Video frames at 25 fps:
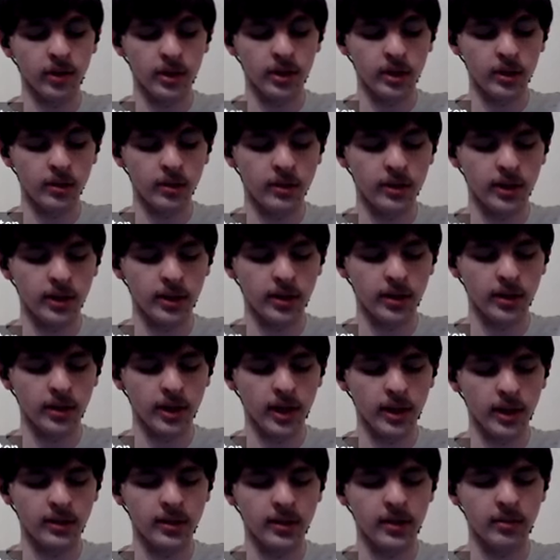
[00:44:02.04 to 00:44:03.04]
inverse using
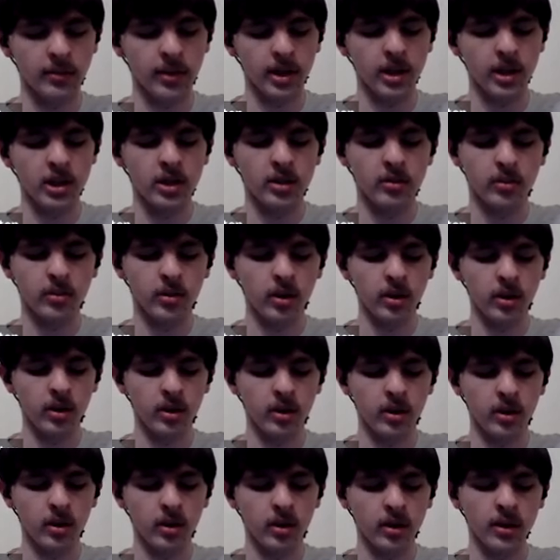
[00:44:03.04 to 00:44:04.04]
an exclamation
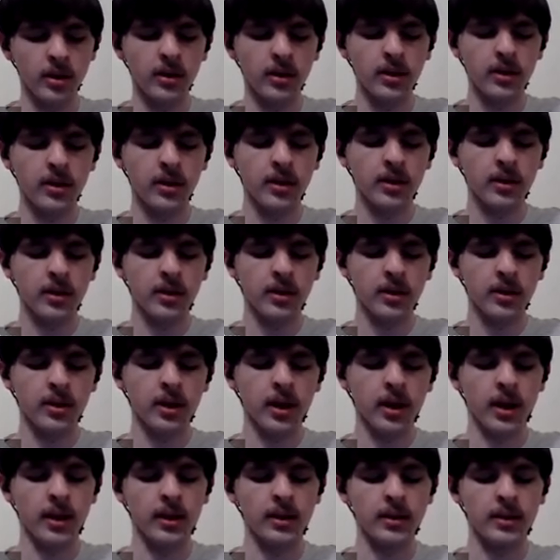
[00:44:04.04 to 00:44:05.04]
mark,
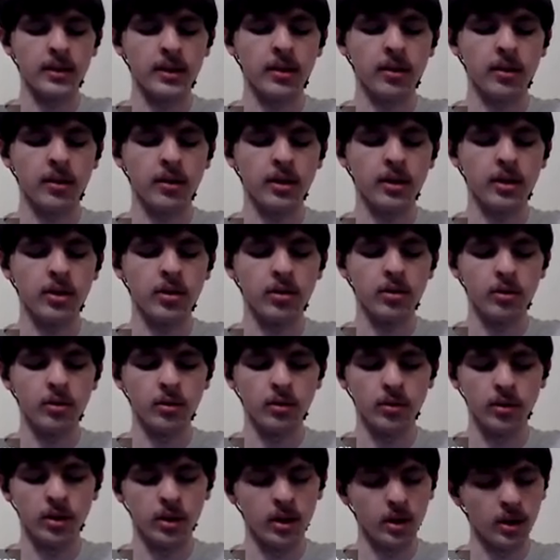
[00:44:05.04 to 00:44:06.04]
and it's going
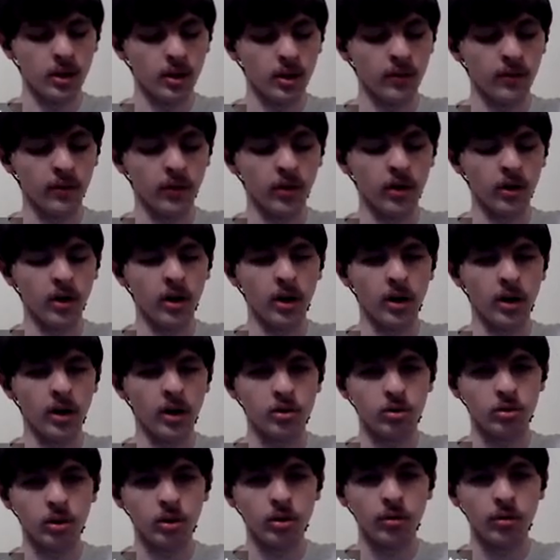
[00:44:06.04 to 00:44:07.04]
to convert a